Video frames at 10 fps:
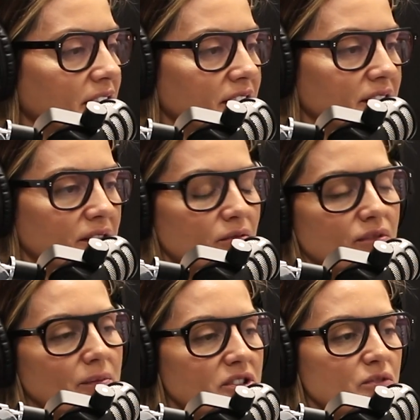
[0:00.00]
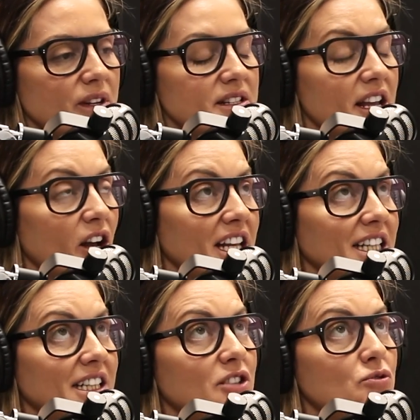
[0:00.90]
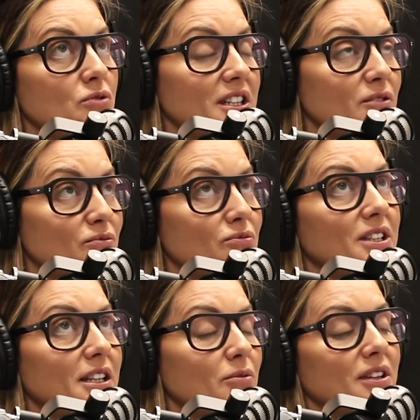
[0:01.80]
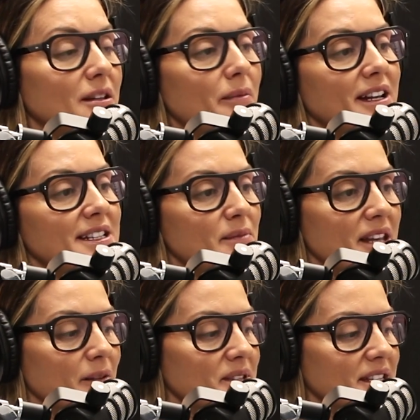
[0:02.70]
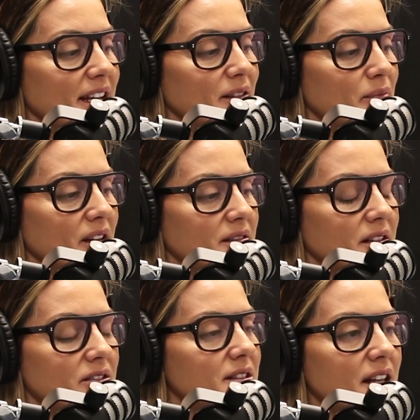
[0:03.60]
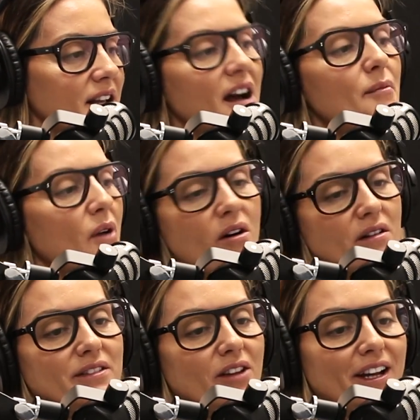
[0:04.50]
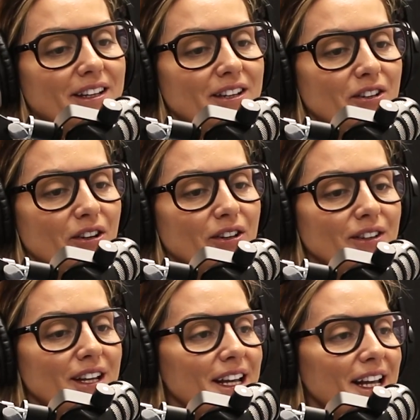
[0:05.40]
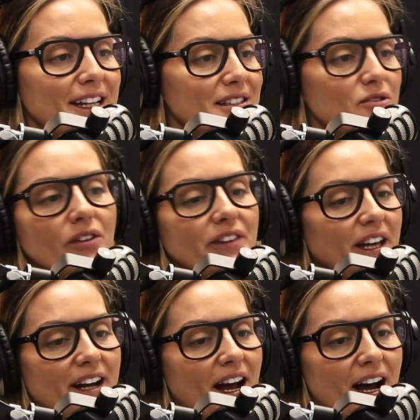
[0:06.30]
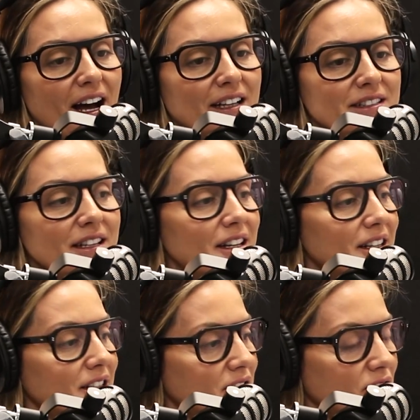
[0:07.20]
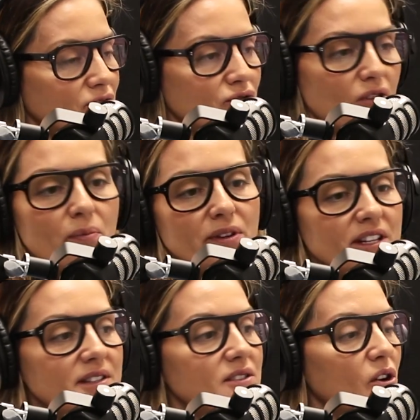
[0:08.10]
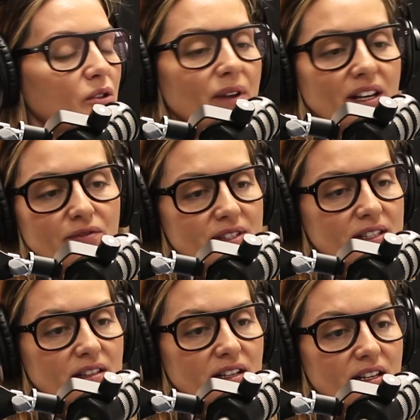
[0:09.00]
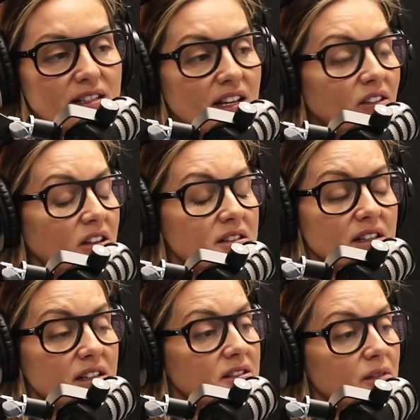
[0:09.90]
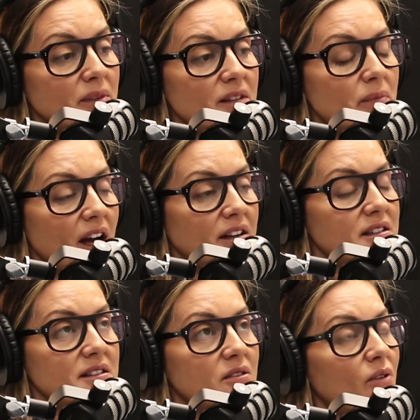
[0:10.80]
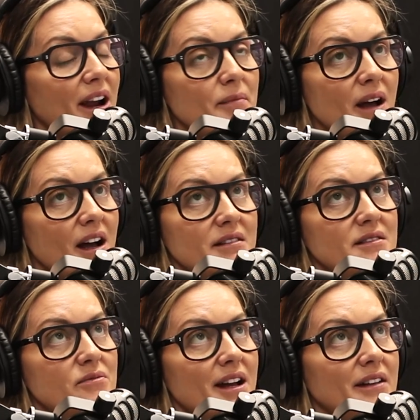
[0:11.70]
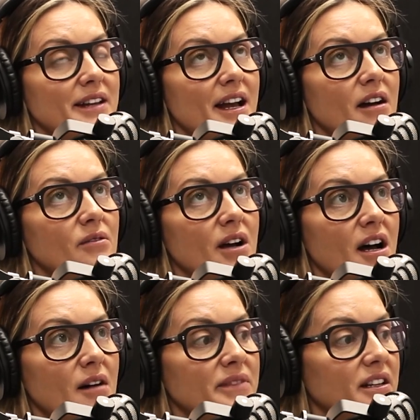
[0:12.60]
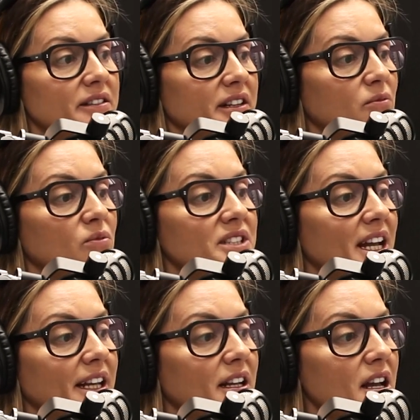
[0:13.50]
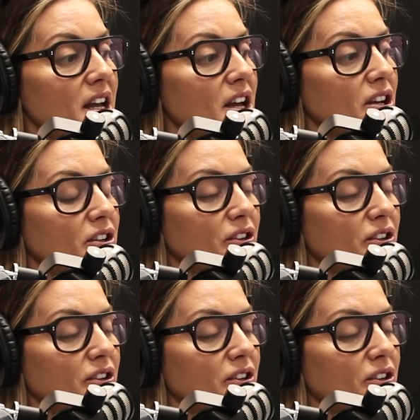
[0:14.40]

in rubbish bins. It literally really, really makes me upset, because I just think, come on, it's not that hard to drop it. There's so many facilities, and like you said, there's so many partners. There's great partners around now that will take